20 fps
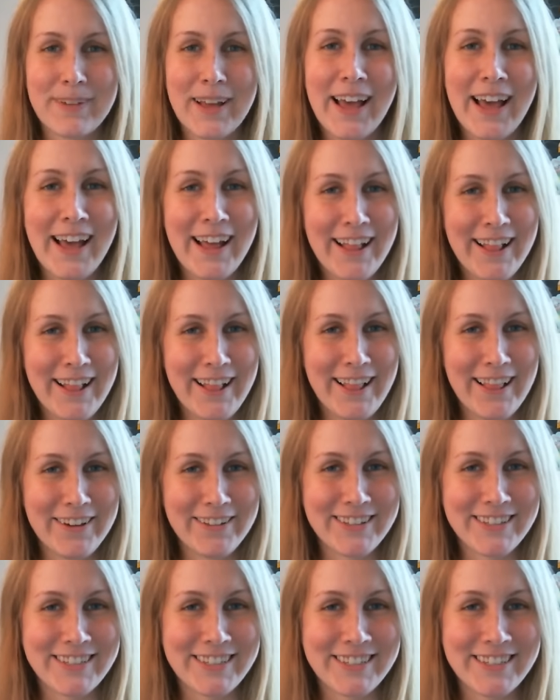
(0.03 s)

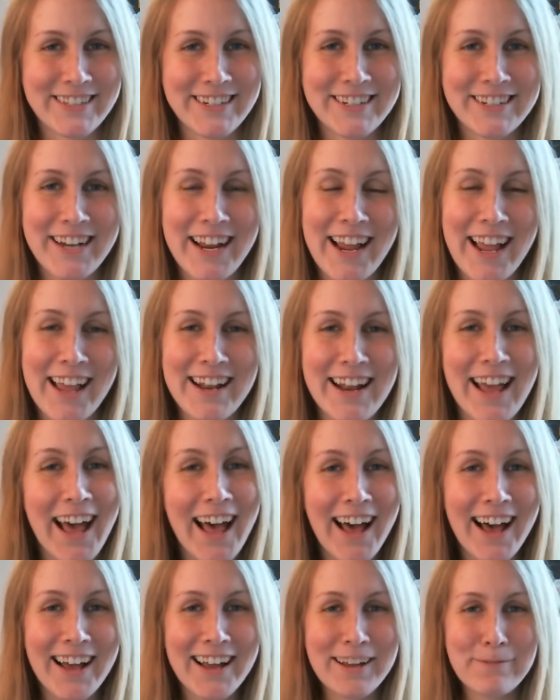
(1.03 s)
Hello, this is CJ, and
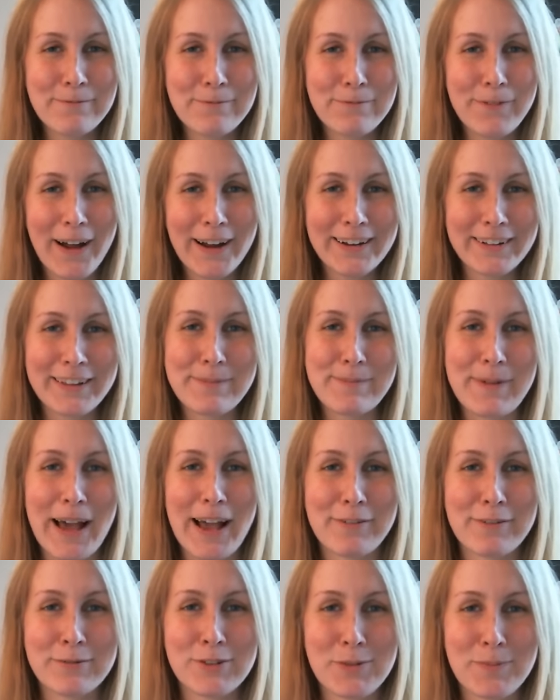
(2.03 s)
I am finally
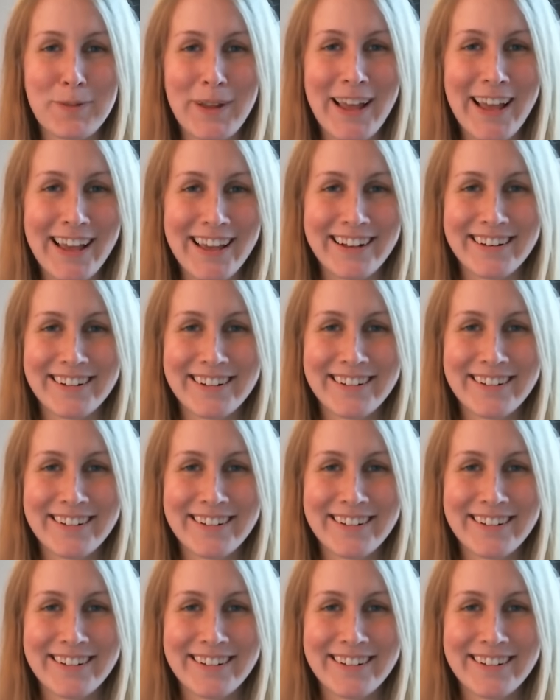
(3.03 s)
back from Japan.